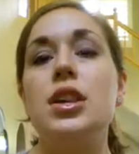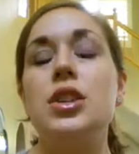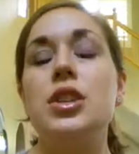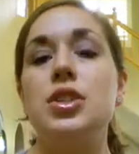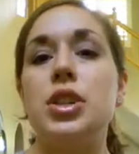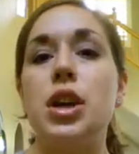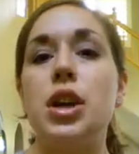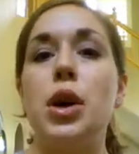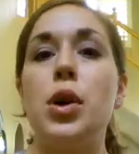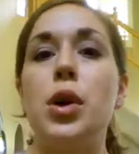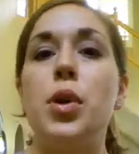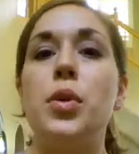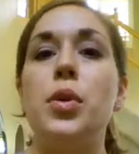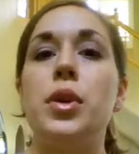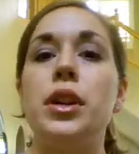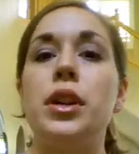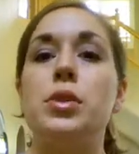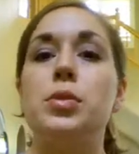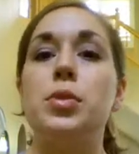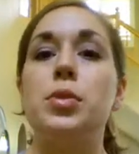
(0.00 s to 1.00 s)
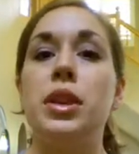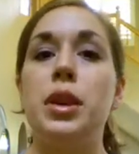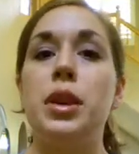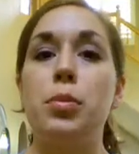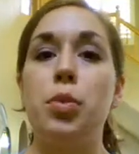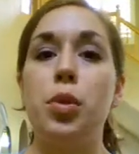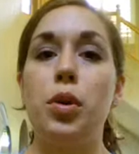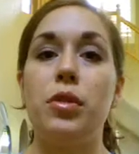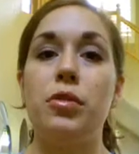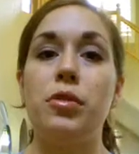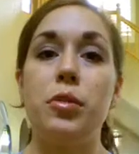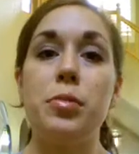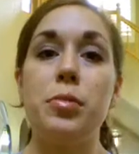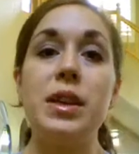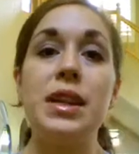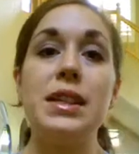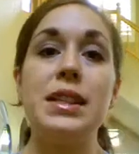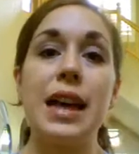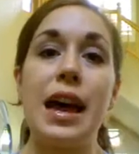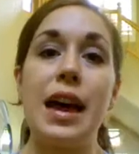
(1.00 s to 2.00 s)
So it's really important for
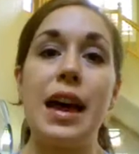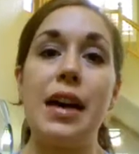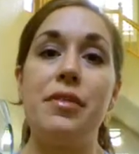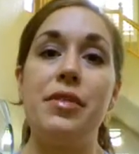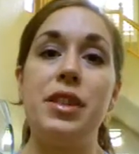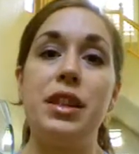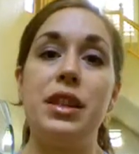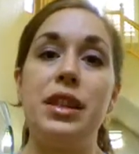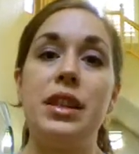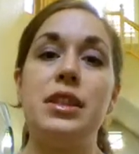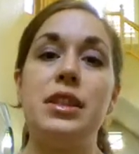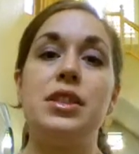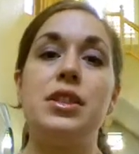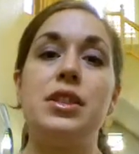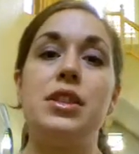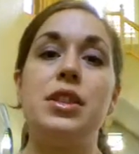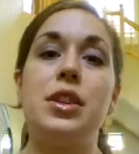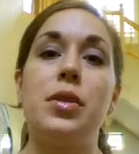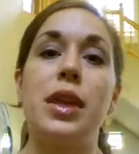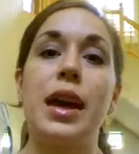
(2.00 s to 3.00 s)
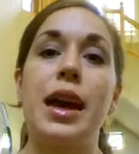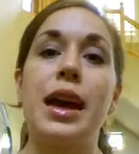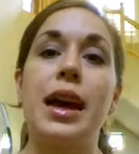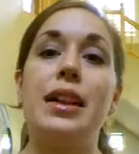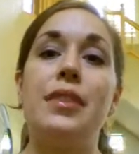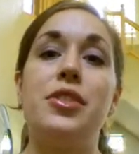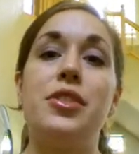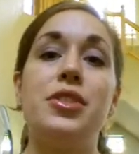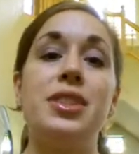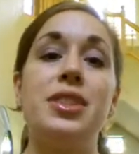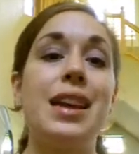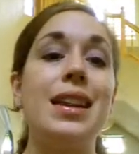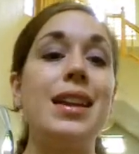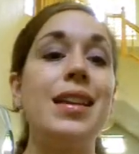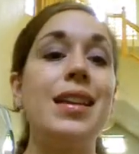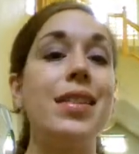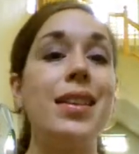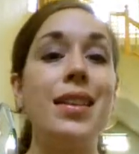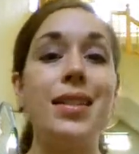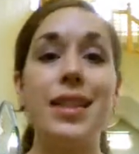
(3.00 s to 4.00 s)
me to have the list so that if there's
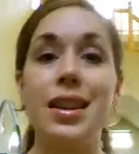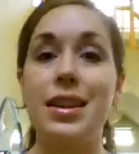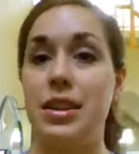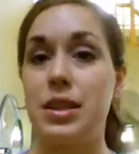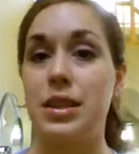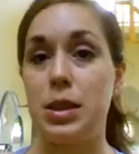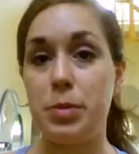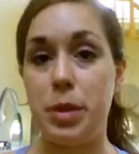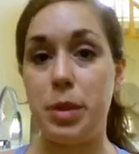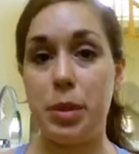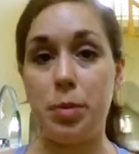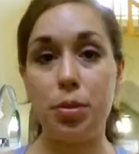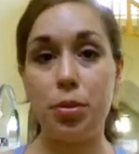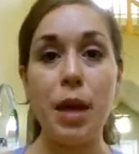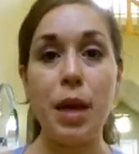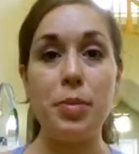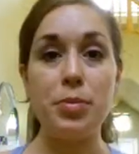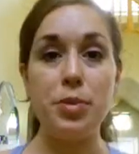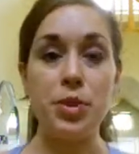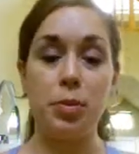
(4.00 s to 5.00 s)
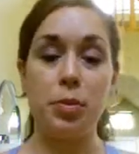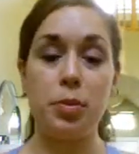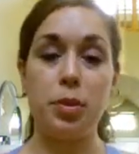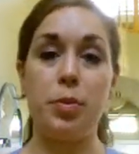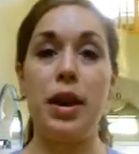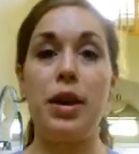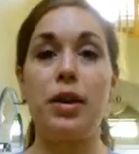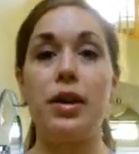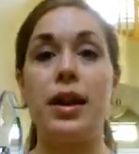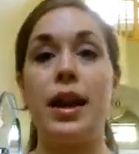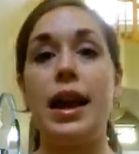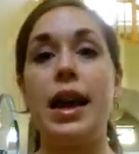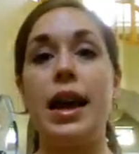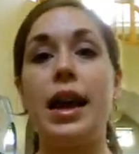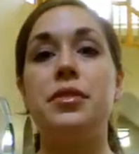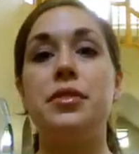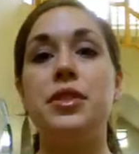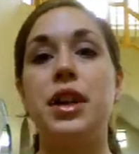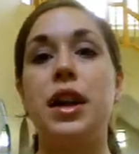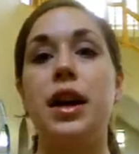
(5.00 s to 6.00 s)
anything that needs to be prepped or prepared ahead
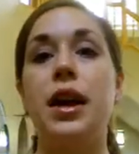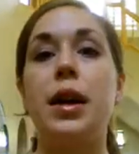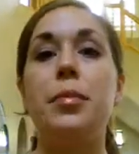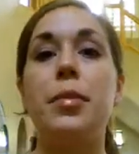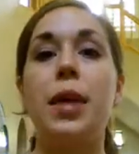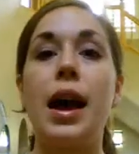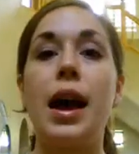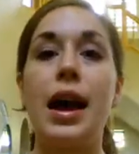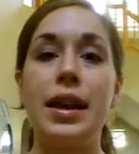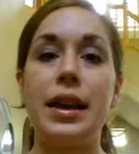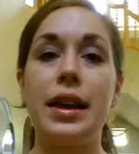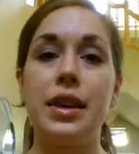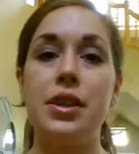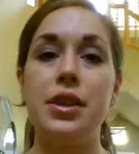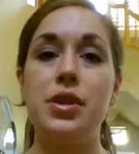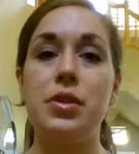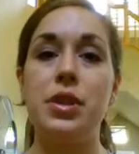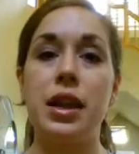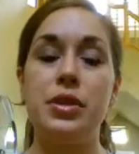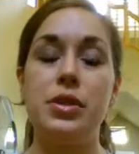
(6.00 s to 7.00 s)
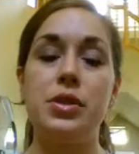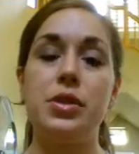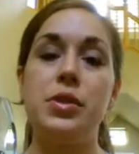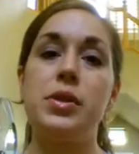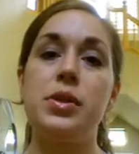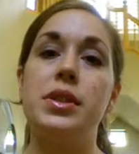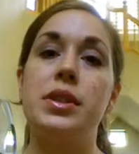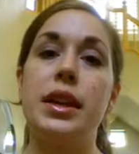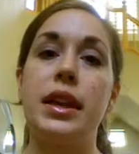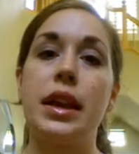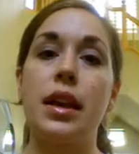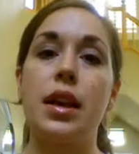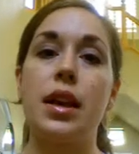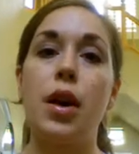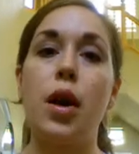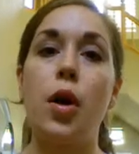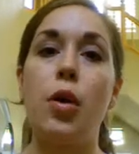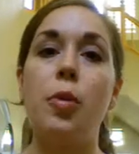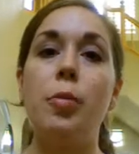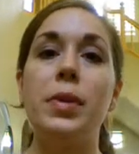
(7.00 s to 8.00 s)
of time, I can do that as soon as I get
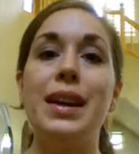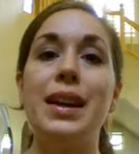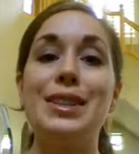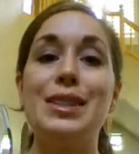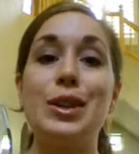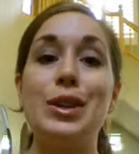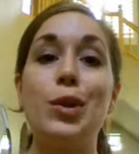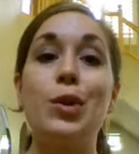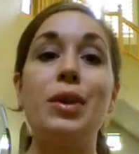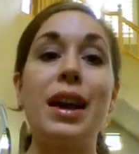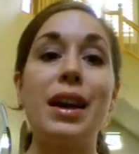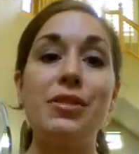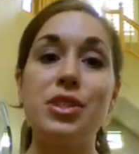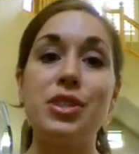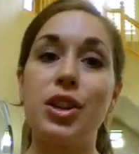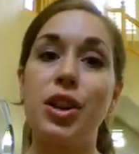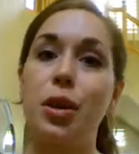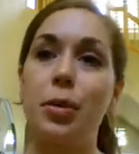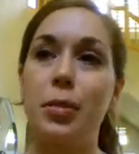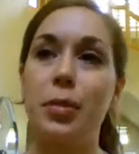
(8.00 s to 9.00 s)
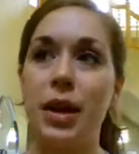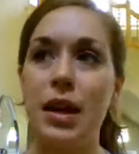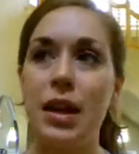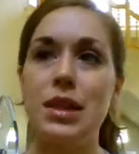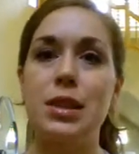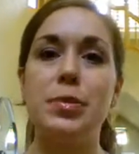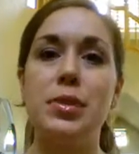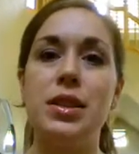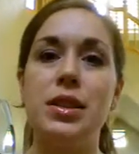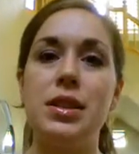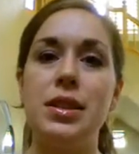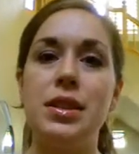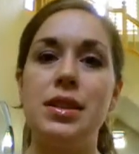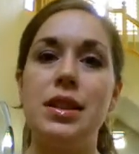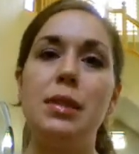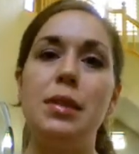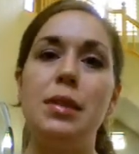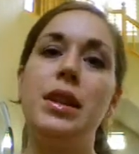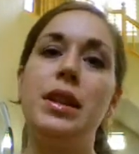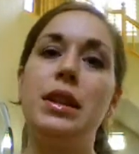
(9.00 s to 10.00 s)
home, and I don't have to call my husband to
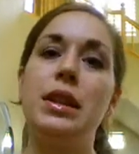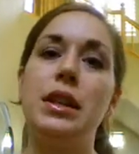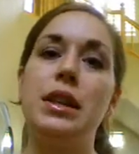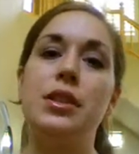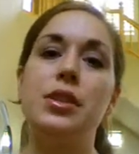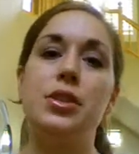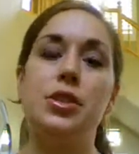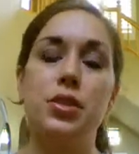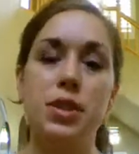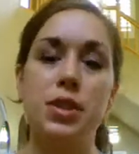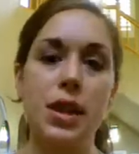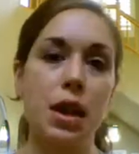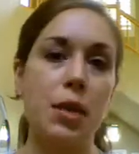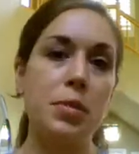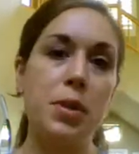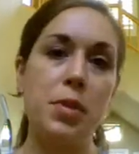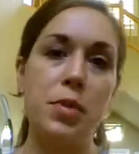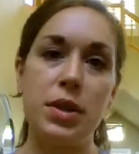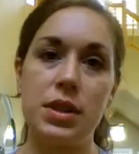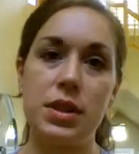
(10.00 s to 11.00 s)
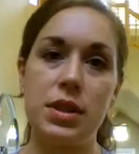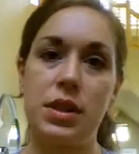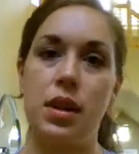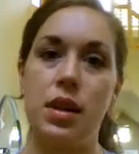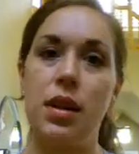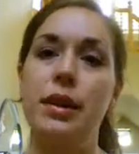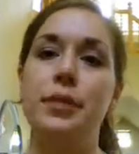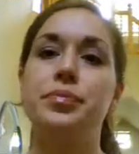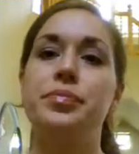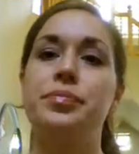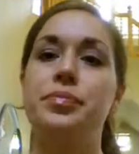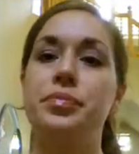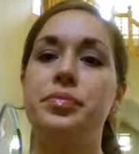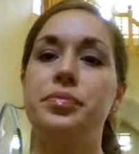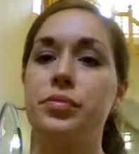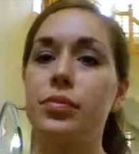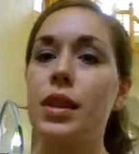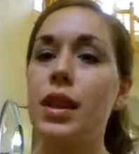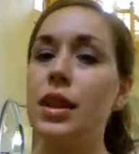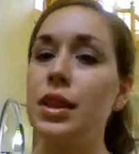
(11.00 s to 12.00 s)
send me the list or tell me what's on it.
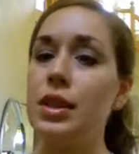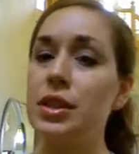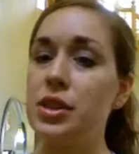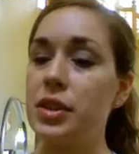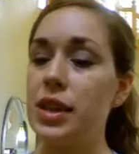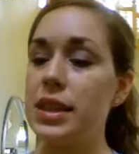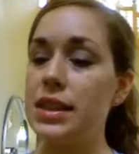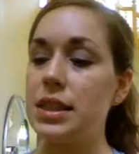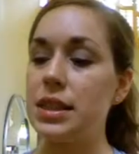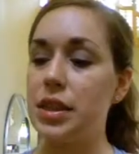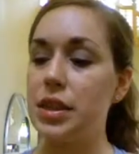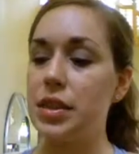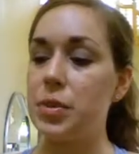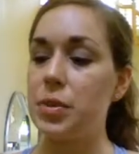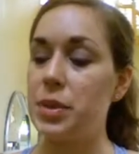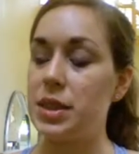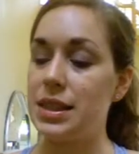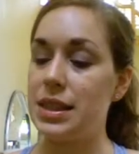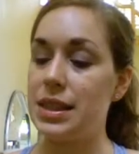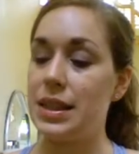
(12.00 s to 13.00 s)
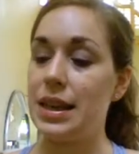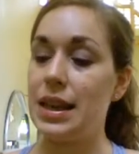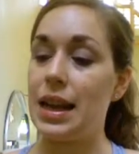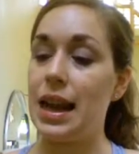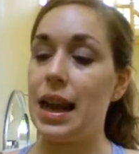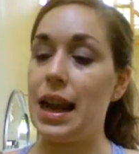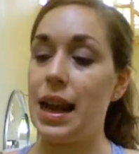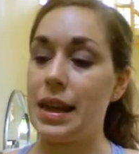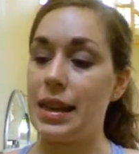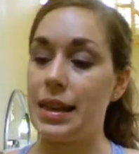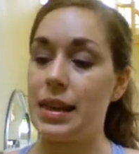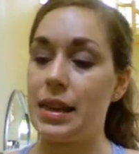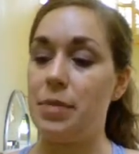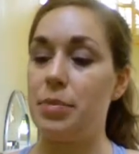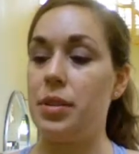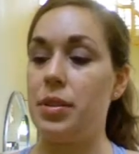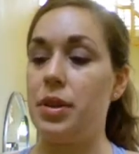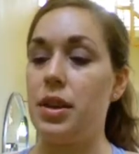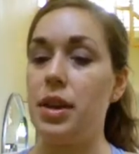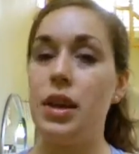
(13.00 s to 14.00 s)
So that's another reason that I keep
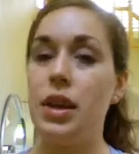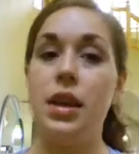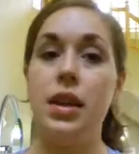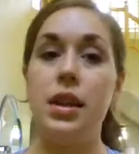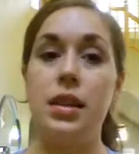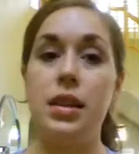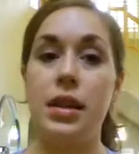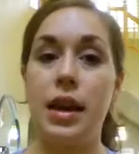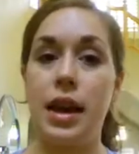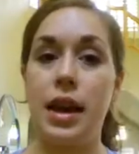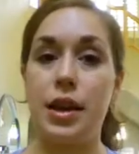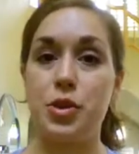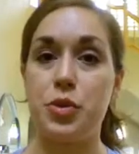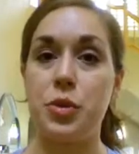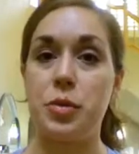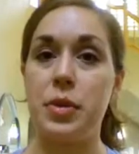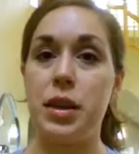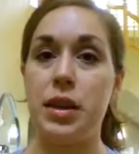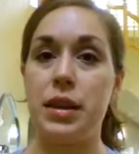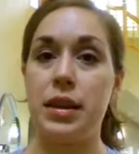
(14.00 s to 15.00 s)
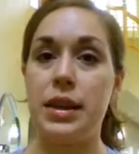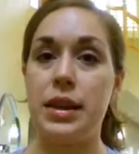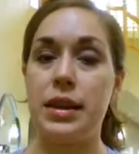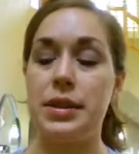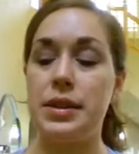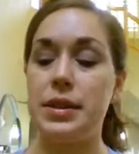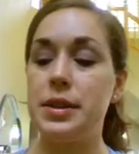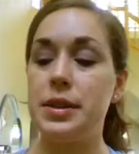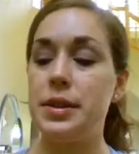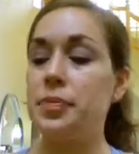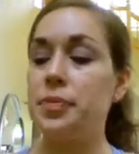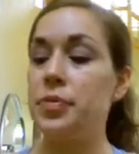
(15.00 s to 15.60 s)
the actual meal list.